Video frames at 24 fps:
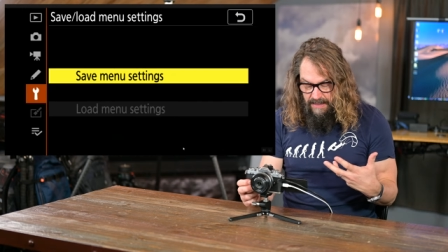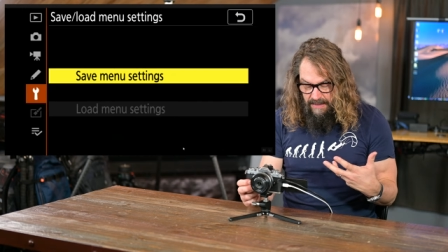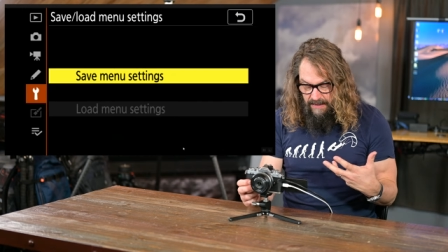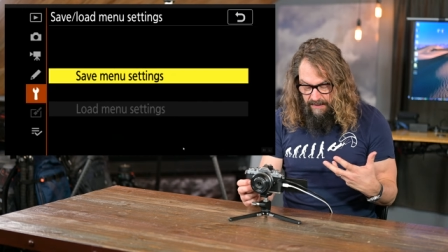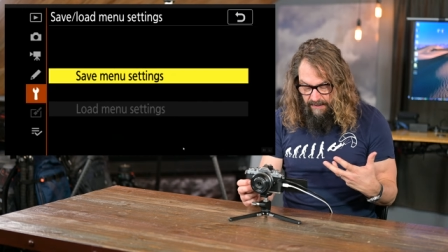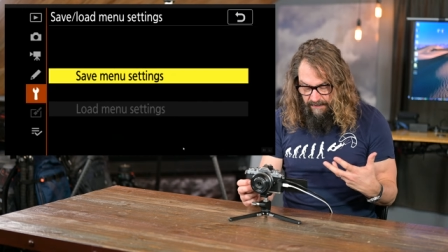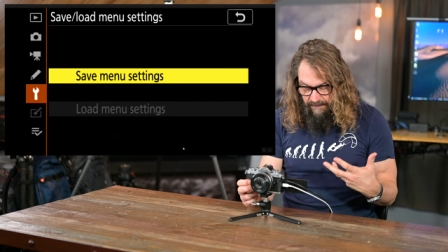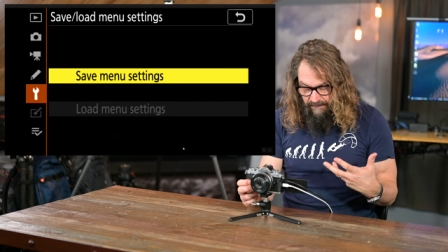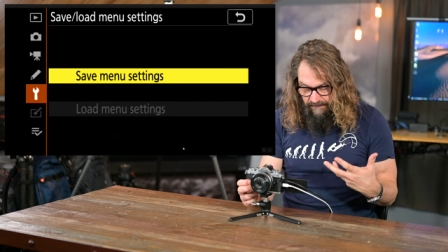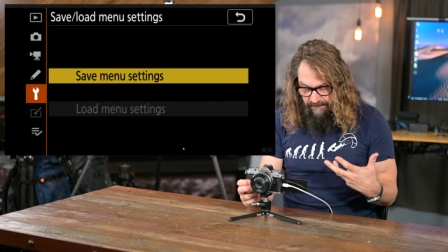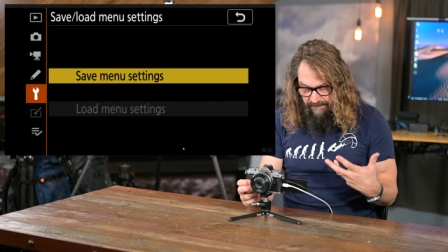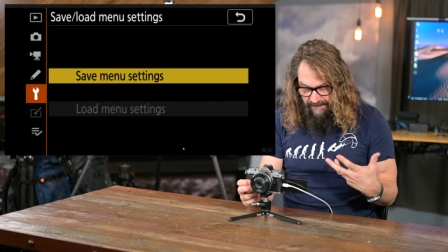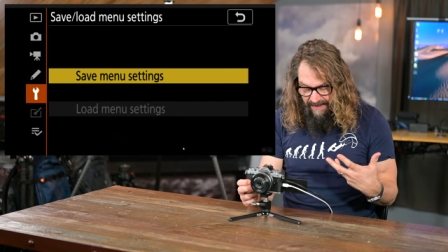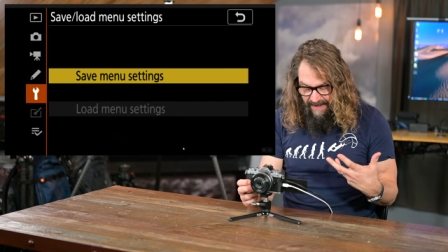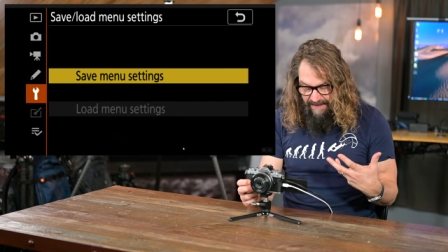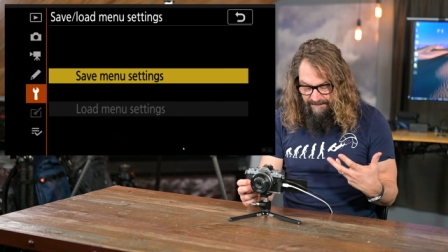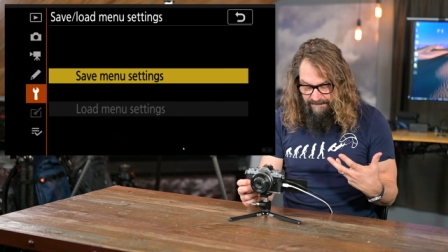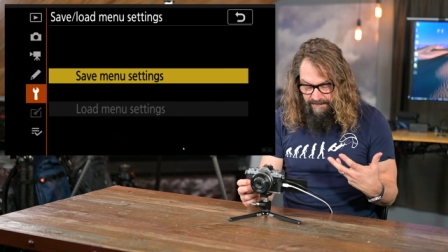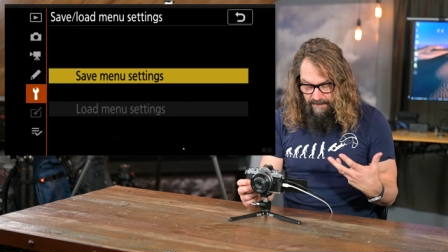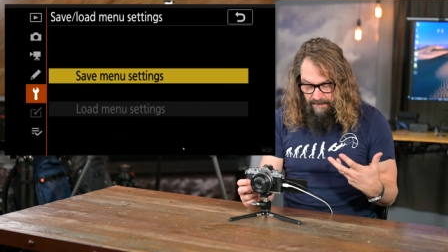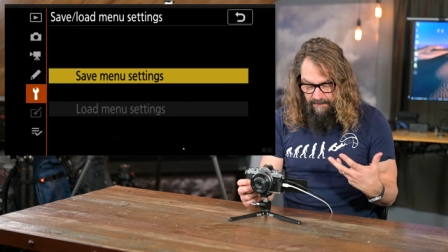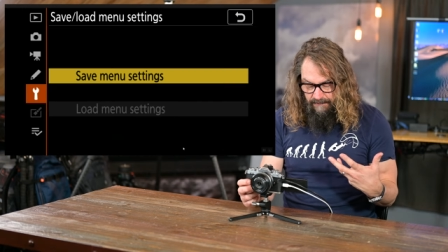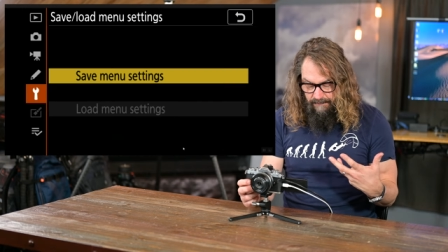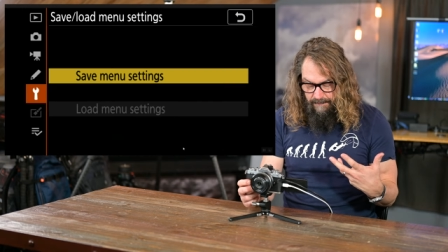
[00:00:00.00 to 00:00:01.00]
you can
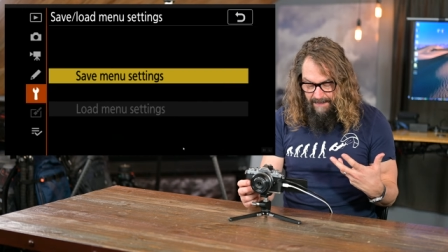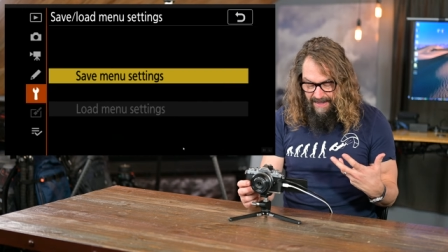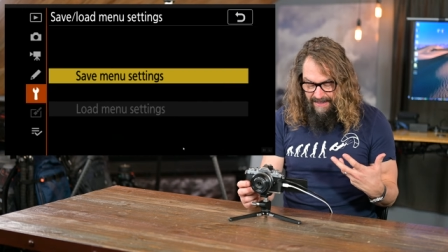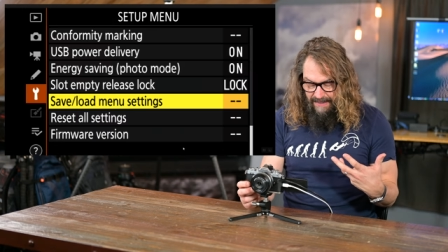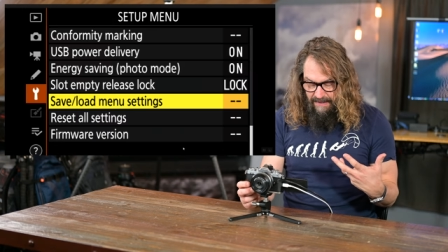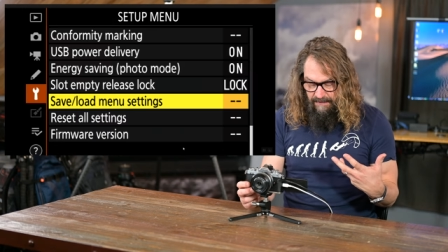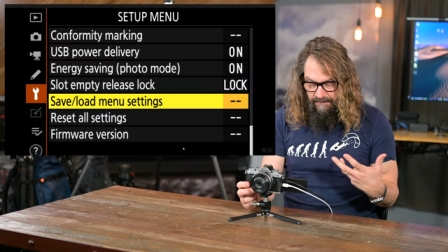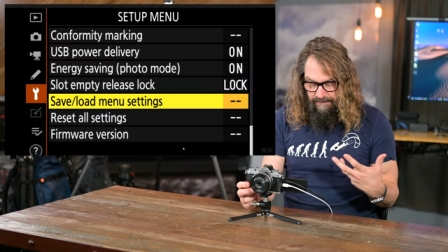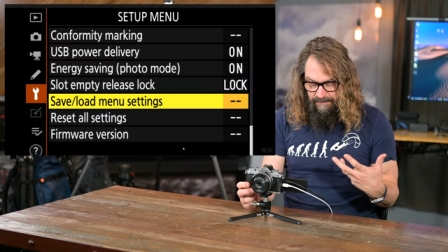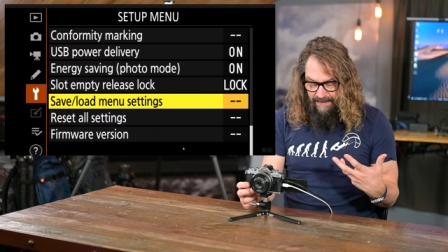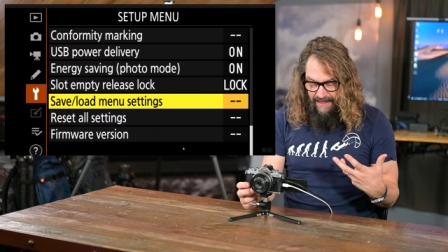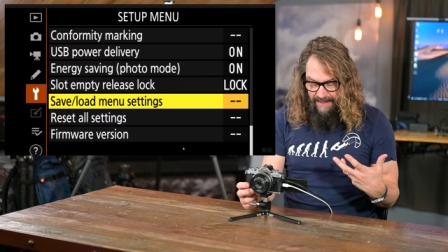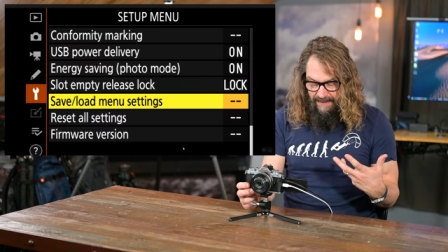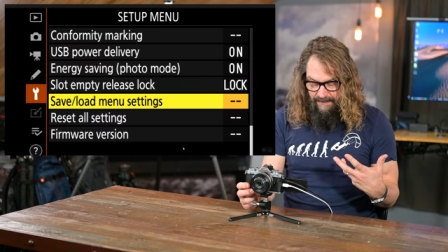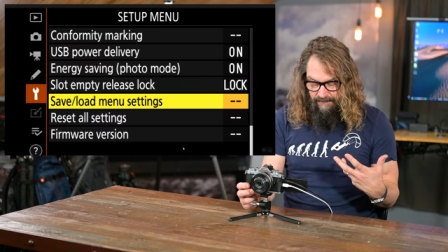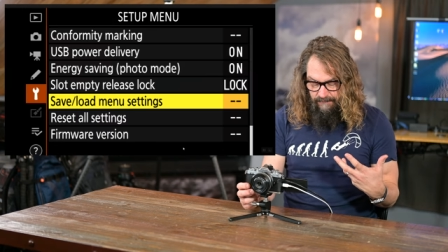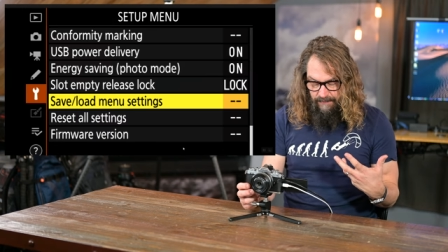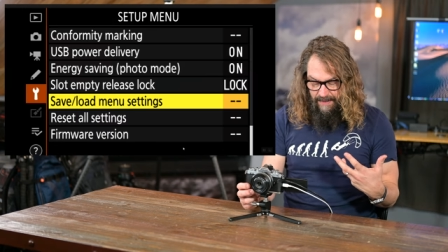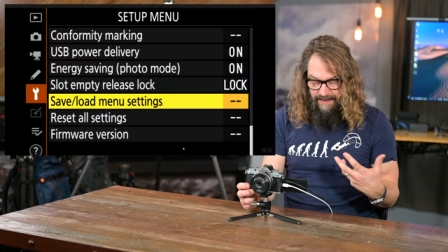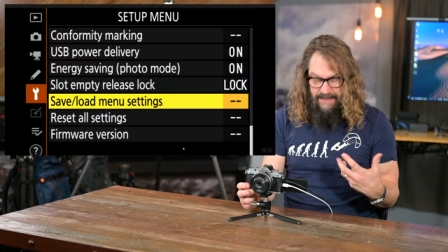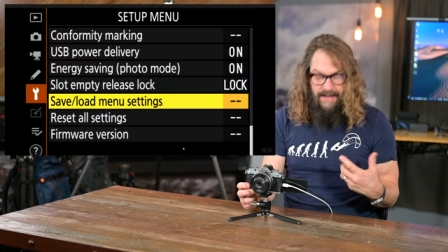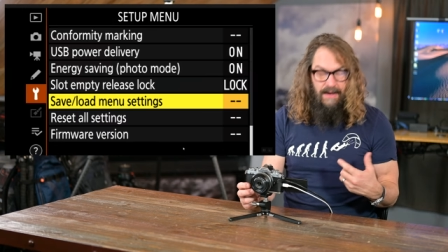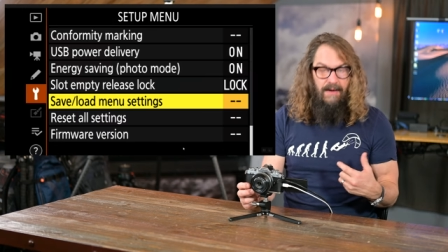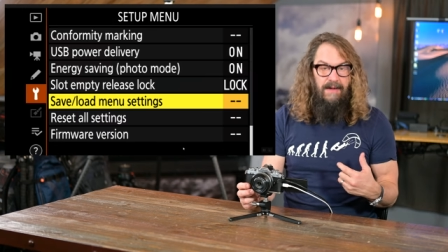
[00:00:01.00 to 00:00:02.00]
save those menu settings.
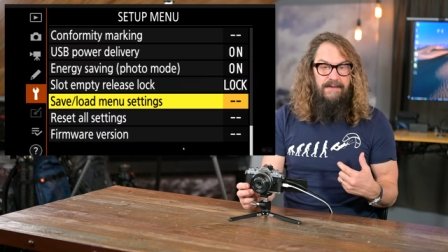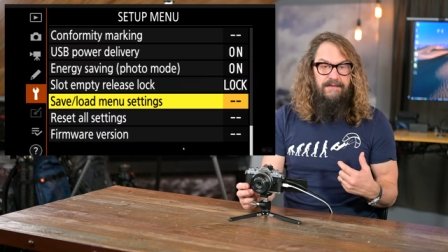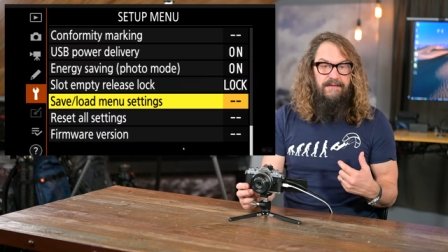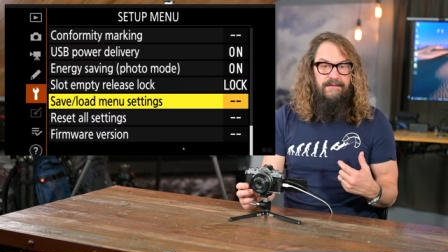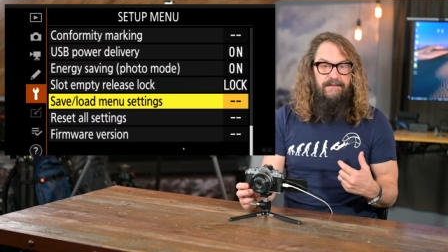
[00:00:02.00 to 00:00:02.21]
Right now I